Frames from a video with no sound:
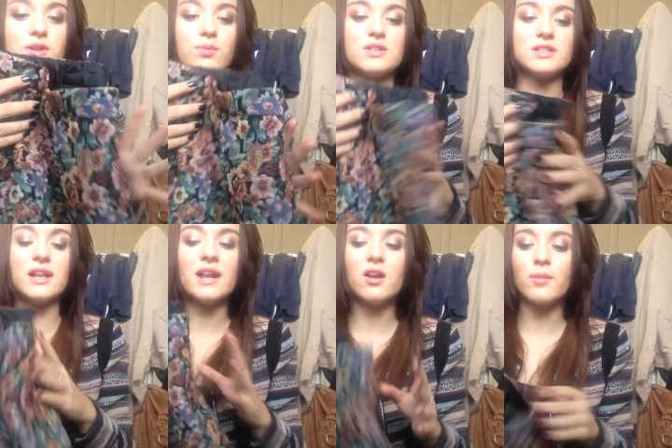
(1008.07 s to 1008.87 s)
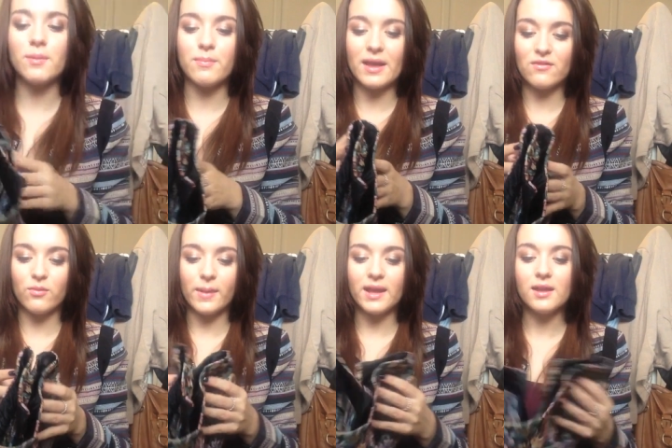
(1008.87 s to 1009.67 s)
so pretty. It's a little bit big
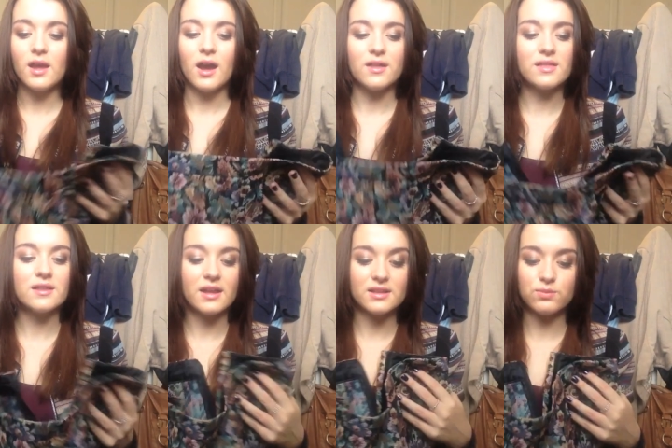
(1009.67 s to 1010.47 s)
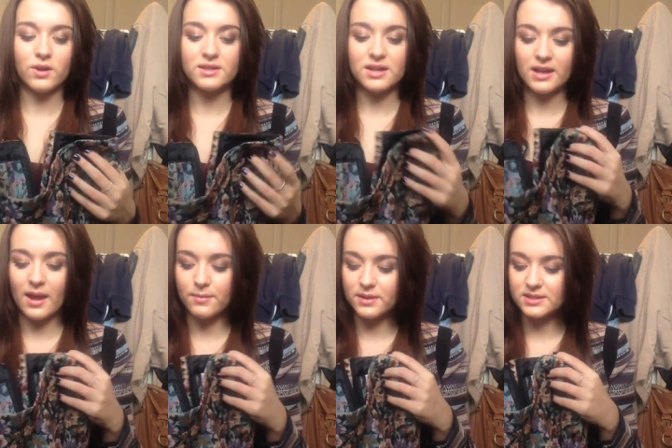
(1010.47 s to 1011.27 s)
for me. I think that is why I
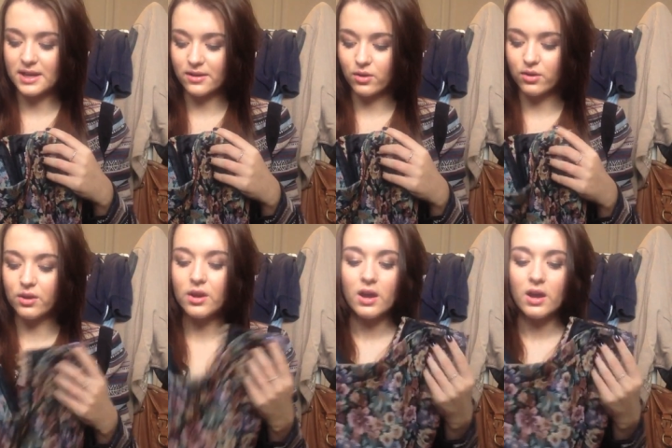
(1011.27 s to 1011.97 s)
kept the tag on.